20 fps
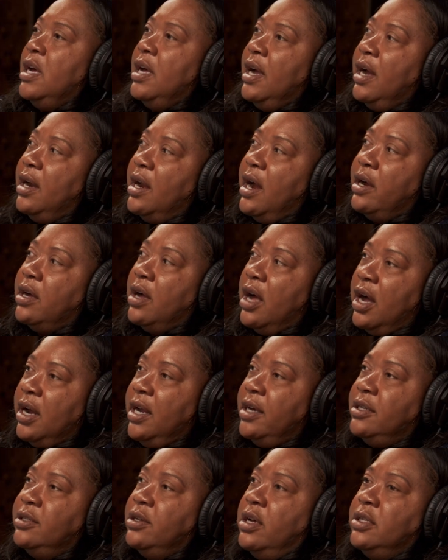And
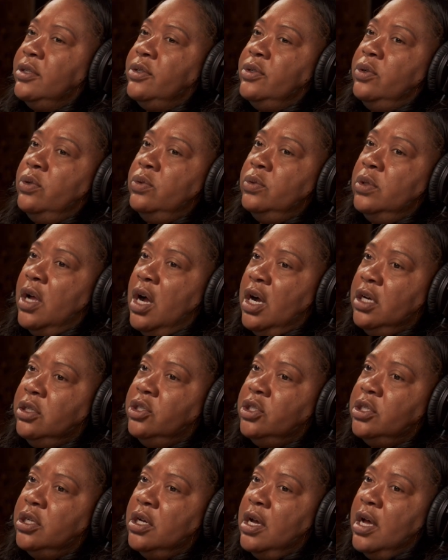Iconics also
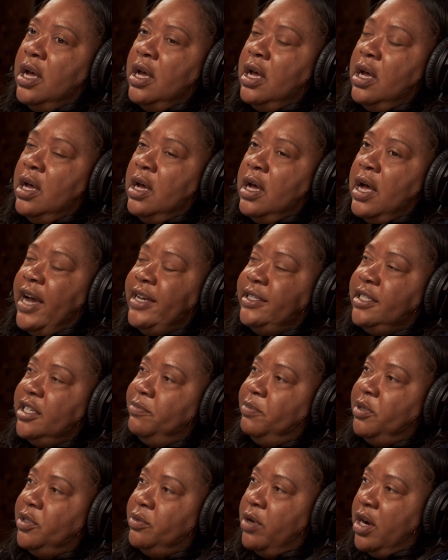launched
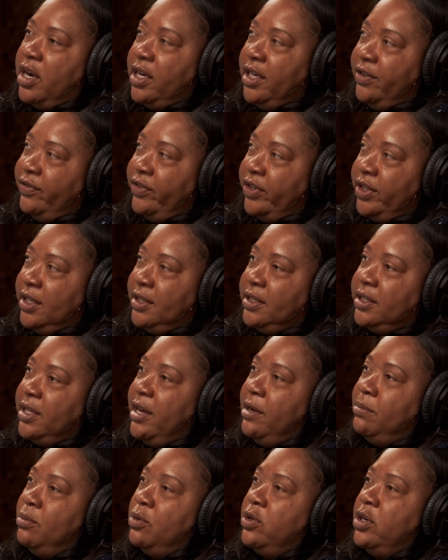Isaac Mizrahi for Liz
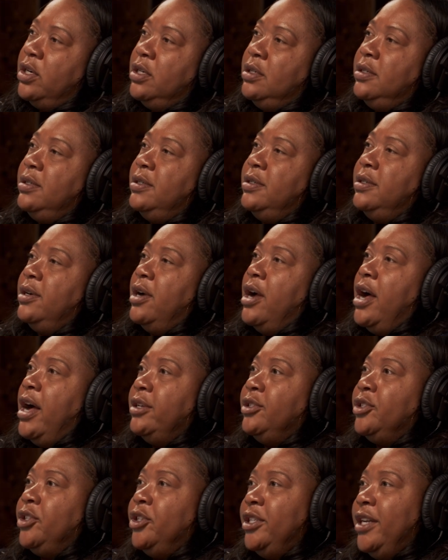Claiborne,
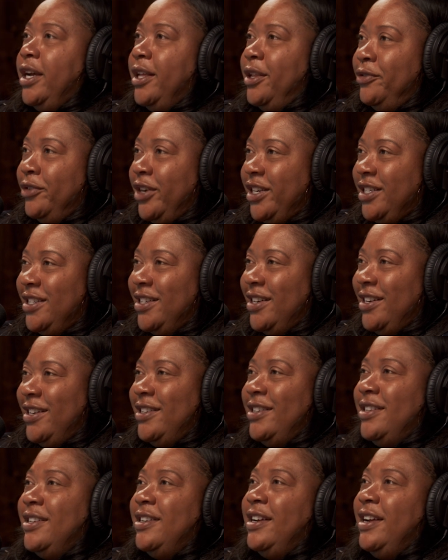Oscar de la
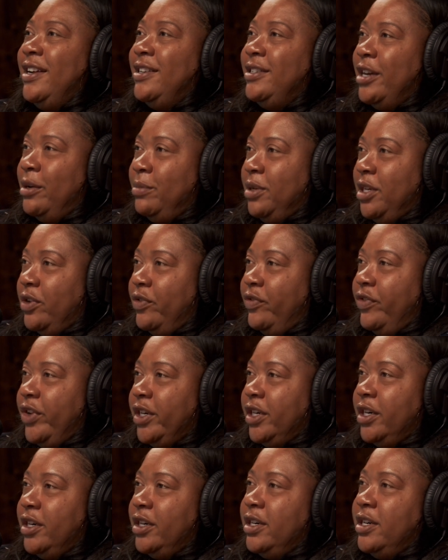Renta, and Tommy
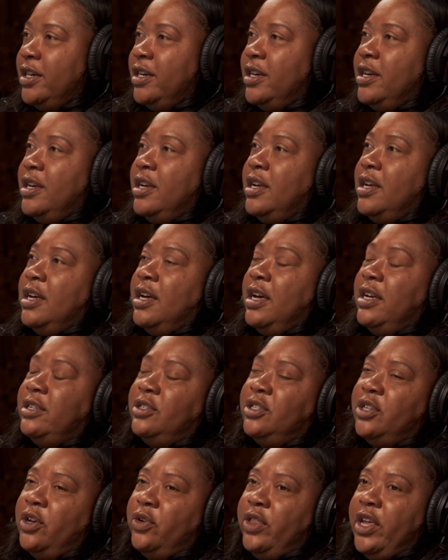Hilfiger. And
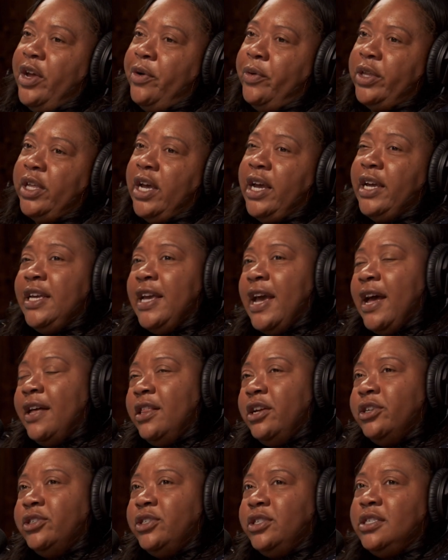so they were like, yeah,
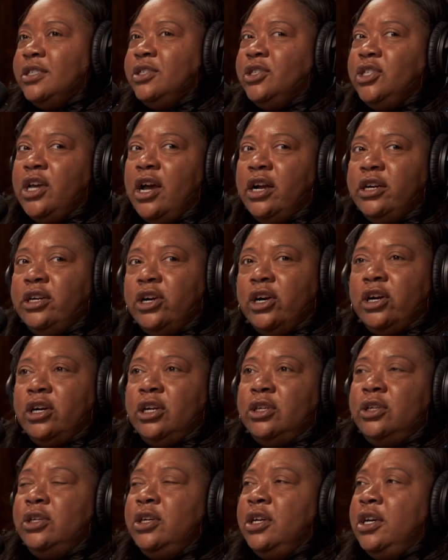there's this young girl,